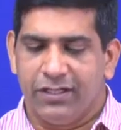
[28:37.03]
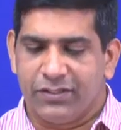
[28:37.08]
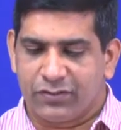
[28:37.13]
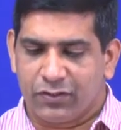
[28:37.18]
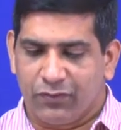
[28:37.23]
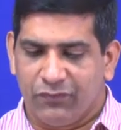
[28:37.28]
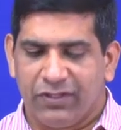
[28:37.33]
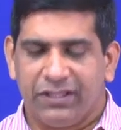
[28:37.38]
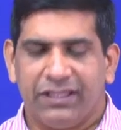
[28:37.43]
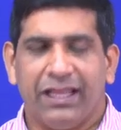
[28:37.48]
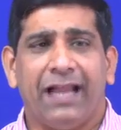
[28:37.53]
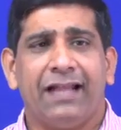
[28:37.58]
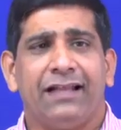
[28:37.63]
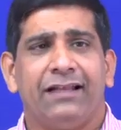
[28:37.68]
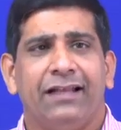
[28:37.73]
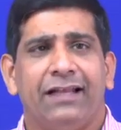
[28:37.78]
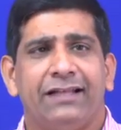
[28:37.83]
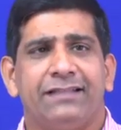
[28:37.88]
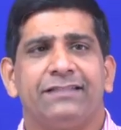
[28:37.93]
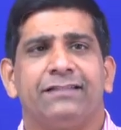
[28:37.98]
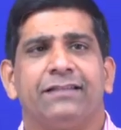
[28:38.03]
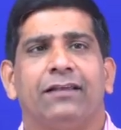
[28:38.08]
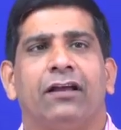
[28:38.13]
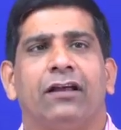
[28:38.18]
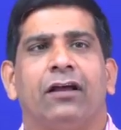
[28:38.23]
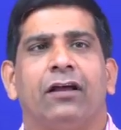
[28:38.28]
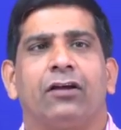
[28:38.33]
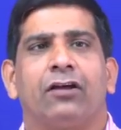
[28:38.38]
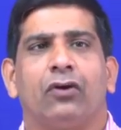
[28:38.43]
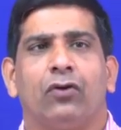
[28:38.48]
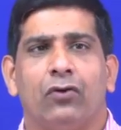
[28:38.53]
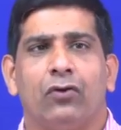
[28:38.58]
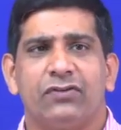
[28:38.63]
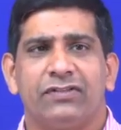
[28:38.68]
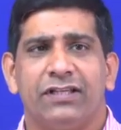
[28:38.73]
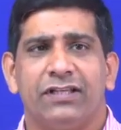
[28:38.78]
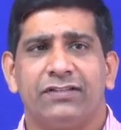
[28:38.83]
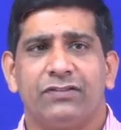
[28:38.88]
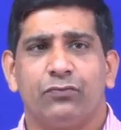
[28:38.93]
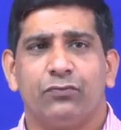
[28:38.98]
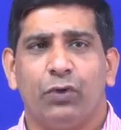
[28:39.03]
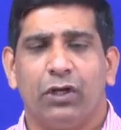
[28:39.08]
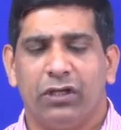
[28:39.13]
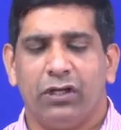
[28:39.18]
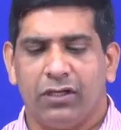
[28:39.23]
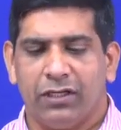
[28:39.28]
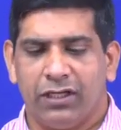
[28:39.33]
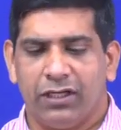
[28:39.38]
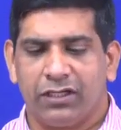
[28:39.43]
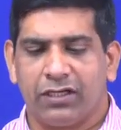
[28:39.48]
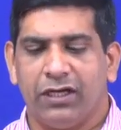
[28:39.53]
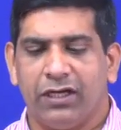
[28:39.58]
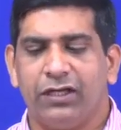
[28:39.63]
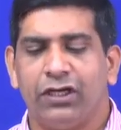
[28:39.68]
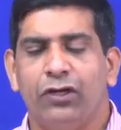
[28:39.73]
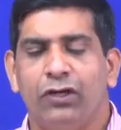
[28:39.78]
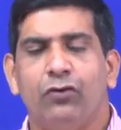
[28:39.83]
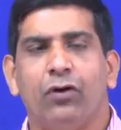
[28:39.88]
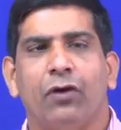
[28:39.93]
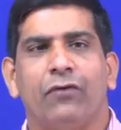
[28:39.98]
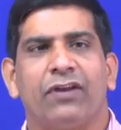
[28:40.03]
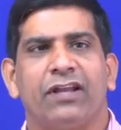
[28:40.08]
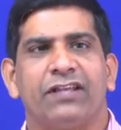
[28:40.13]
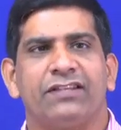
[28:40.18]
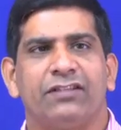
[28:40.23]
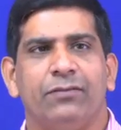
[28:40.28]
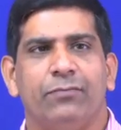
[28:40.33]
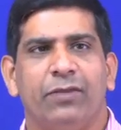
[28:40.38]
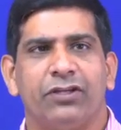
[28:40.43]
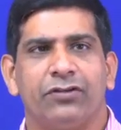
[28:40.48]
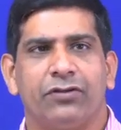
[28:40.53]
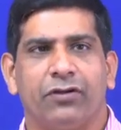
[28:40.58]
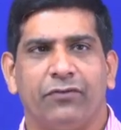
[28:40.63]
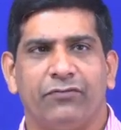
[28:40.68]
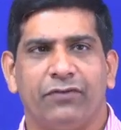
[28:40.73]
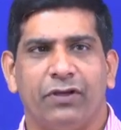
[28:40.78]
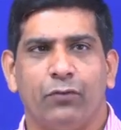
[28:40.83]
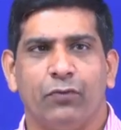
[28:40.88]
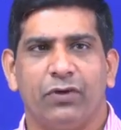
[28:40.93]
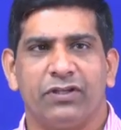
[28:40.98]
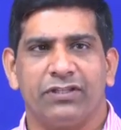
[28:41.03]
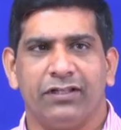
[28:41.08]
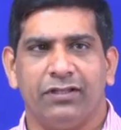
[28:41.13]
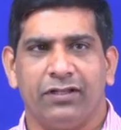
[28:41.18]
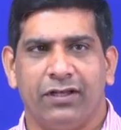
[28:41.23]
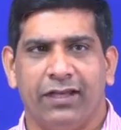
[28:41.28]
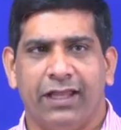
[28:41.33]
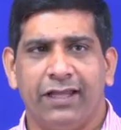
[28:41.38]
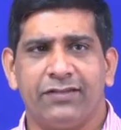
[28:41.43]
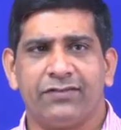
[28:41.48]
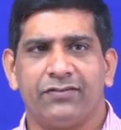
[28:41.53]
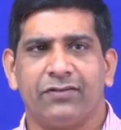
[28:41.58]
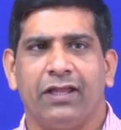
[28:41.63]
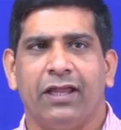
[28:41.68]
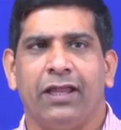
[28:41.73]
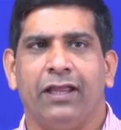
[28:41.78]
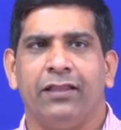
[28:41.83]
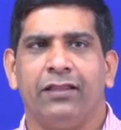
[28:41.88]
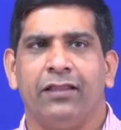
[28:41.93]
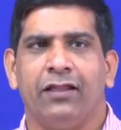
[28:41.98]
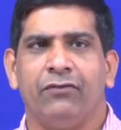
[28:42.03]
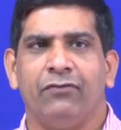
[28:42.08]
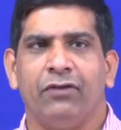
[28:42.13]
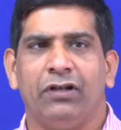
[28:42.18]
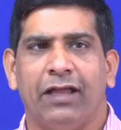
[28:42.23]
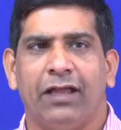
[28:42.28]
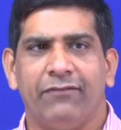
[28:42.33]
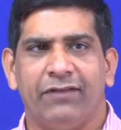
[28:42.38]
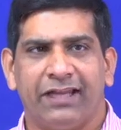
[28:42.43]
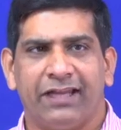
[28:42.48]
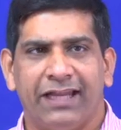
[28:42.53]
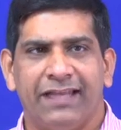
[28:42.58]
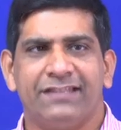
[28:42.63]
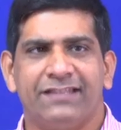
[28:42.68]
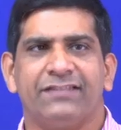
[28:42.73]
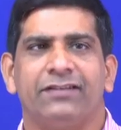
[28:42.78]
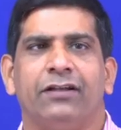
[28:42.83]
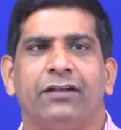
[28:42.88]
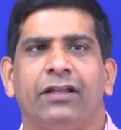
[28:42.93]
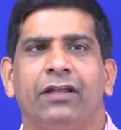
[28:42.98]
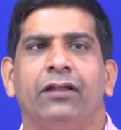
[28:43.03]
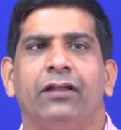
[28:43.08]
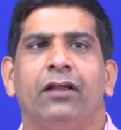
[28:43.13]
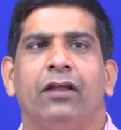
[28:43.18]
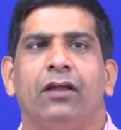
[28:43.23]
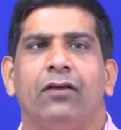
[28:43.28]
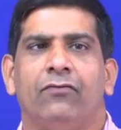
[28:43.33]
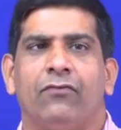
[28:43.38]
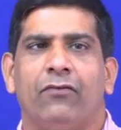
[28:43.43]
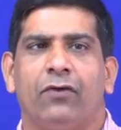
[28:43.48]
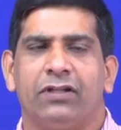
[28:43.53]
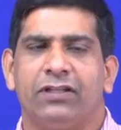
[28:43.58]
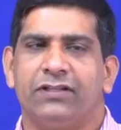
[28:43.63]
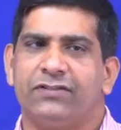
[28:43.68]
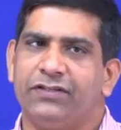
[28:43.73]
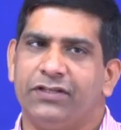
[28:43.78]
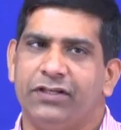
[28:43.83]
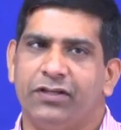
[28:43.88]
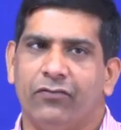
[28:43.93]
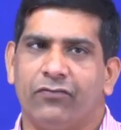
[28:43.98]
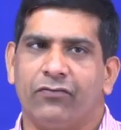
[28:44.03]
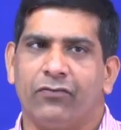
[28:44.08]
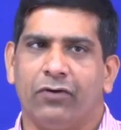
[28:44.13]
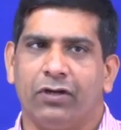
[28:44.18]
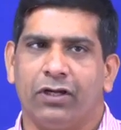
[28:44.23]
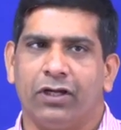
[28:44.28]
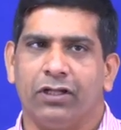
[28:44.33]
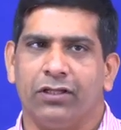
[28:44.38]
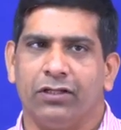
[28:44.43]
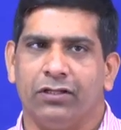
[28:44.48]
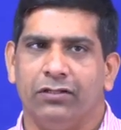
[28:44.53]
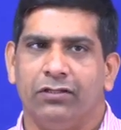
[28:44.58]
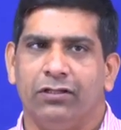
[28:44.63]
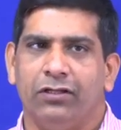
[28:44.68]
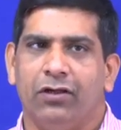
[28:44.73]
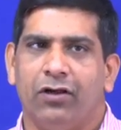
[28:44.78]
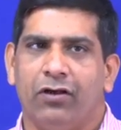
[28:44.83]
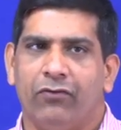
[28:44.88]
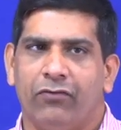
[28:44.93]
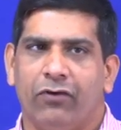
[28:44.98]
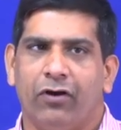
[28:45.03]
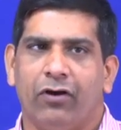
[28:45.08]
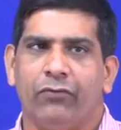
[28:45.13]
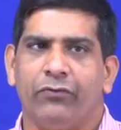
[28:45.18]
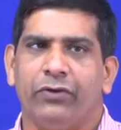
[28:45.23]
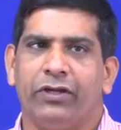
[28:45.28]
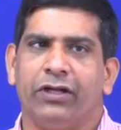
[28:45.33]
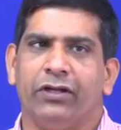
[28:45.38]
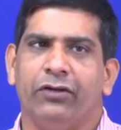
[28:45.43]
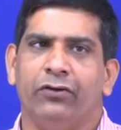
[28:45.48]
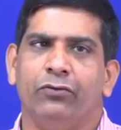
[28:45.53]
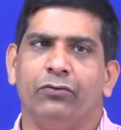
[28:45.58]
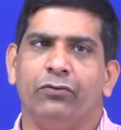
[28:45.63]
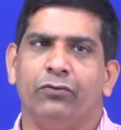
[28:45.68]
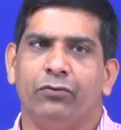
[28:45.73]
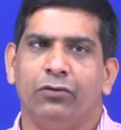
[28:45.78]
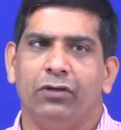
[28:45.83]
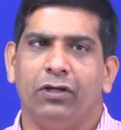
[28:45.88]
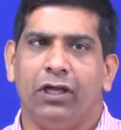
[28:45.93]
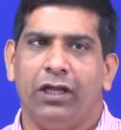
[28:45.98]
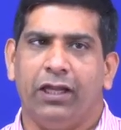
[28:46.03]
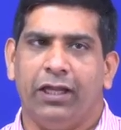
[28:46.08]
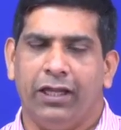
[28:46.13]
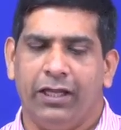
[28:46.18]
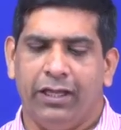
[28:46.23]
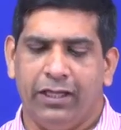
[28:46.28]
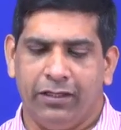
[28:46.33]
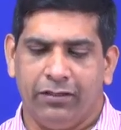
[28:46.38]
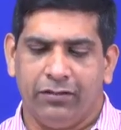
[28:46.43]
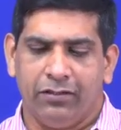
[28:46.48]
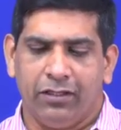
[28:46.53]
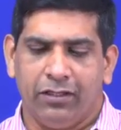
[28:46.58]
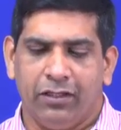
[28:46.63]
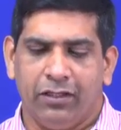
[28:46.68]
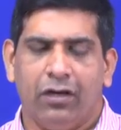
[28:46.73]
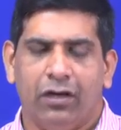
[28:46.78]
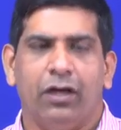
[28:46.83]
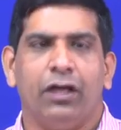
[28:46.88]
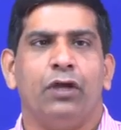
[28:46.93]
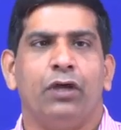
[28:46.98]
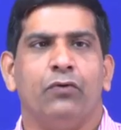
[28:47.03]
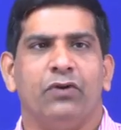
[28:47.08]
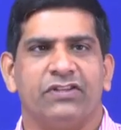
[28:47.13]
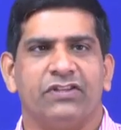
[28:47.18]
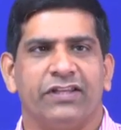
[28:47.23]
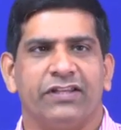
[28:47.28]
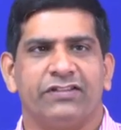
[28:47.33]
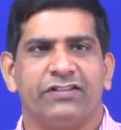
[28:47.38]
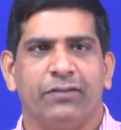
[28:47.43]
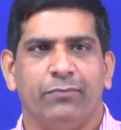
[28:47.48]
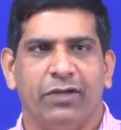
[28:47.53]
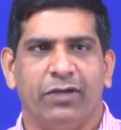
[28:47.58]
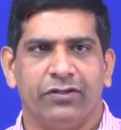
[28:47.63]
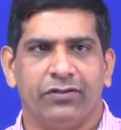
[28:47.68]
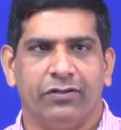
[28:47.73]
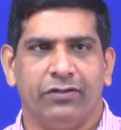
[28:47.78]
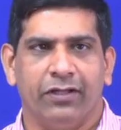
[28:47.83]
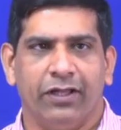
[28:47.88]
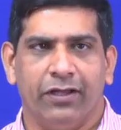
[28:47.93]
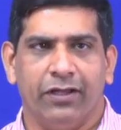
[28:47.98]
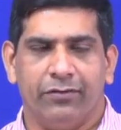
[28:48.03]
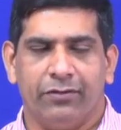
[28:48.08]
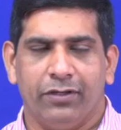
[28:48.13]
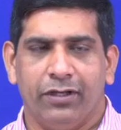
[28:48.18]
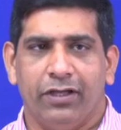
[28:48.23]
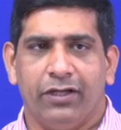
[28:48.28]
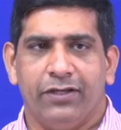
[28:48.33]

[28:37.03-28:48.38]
So, with that, let us close this. We will continue our estimation of e-waste in the next, and then we will have a case study for the city of Kolkata of how we can do a e-waste estimation there.